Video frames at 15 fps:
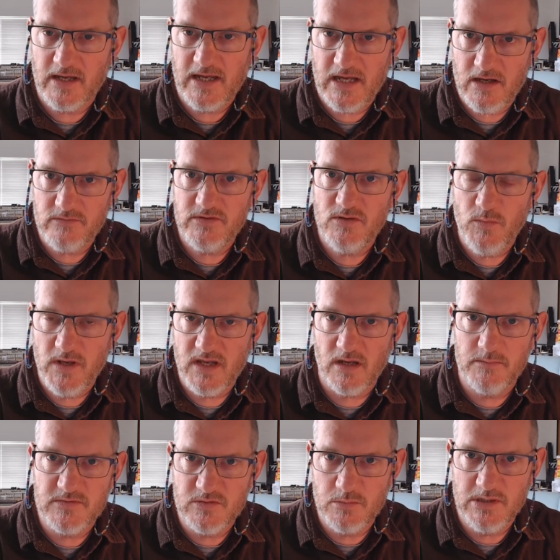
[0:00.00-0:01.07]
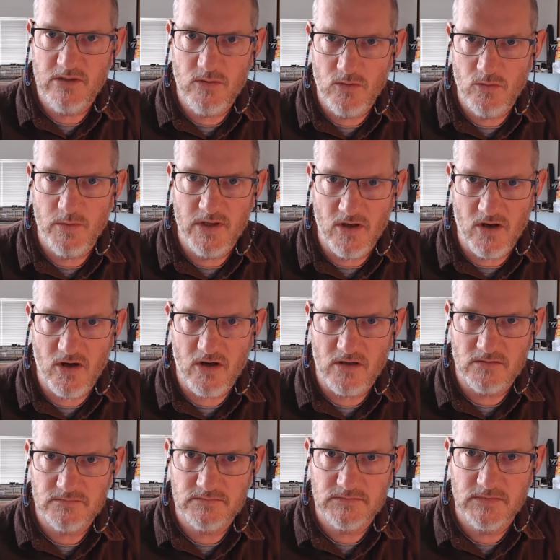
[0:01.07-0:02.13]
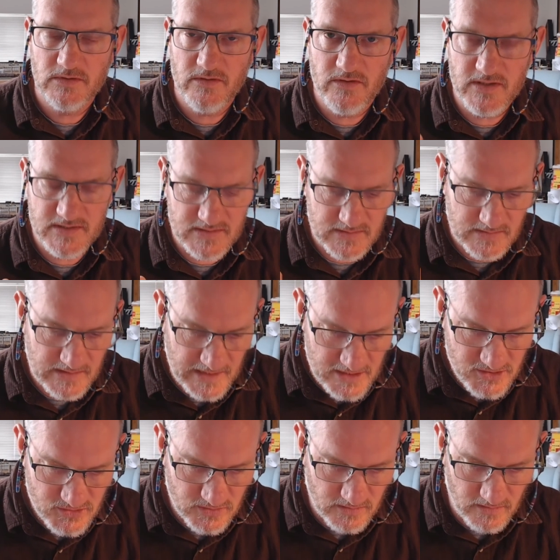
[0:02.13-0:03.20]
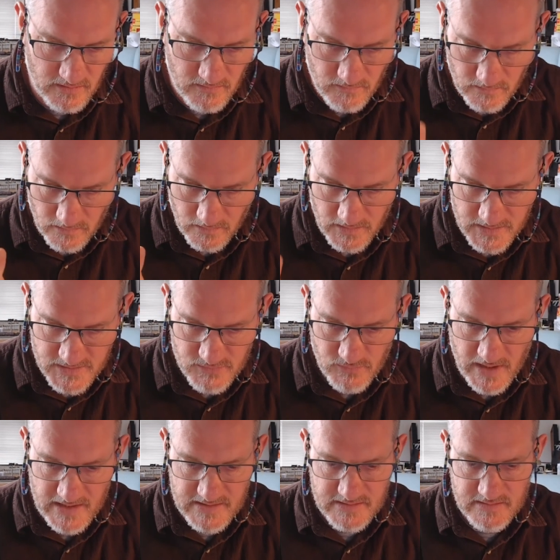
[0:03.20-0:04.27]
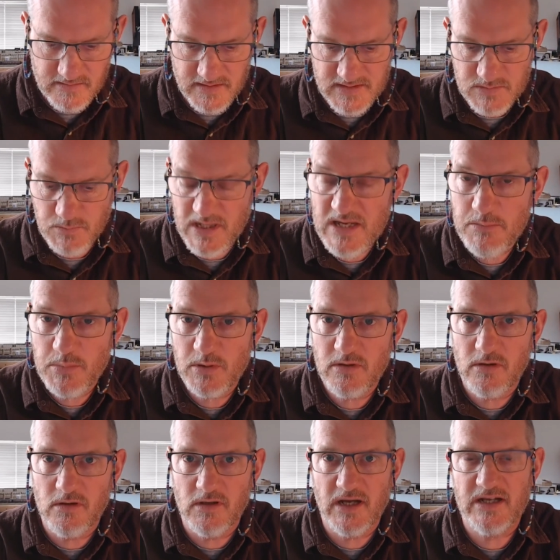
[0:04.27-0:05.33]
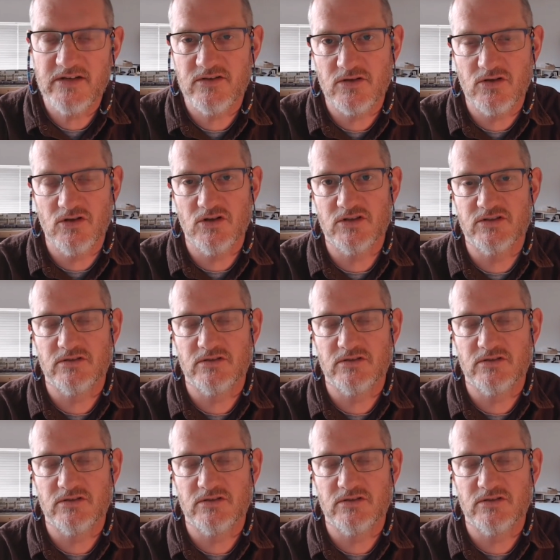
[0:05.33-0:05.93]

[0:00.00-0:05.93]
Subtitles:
How did we come to be who we are? This nation, this race, this people under God.